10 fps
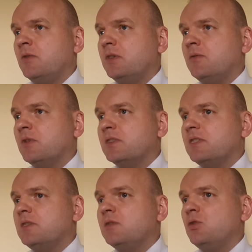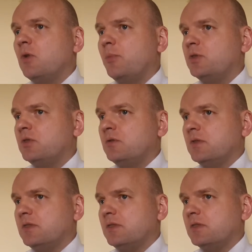got to see two
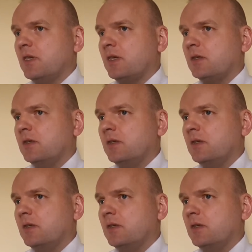opportunities there.